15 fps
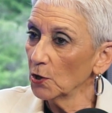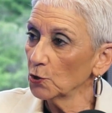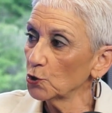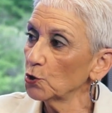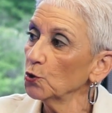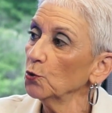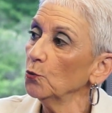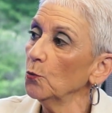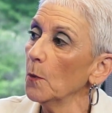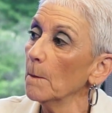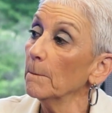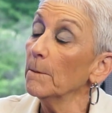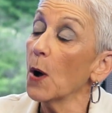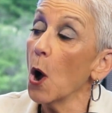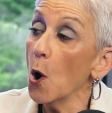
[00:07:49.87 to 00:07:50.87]
to
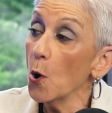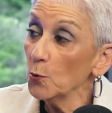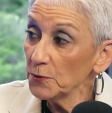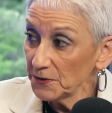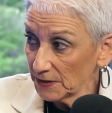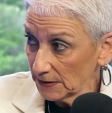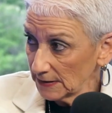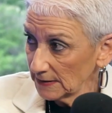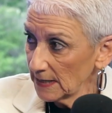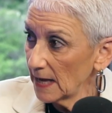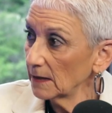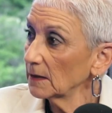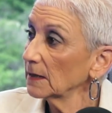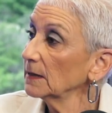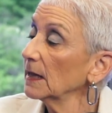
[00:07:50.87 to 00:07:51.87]
post
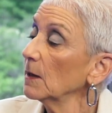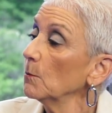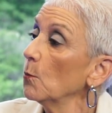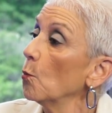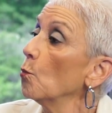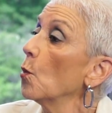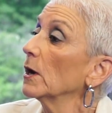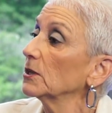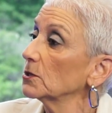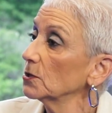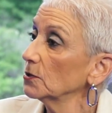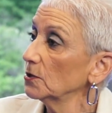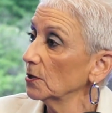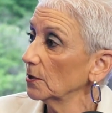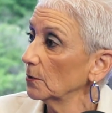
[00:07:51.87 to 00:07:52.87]
telling them what to
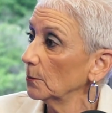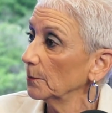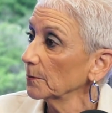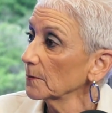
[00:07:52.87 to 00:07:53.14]
do.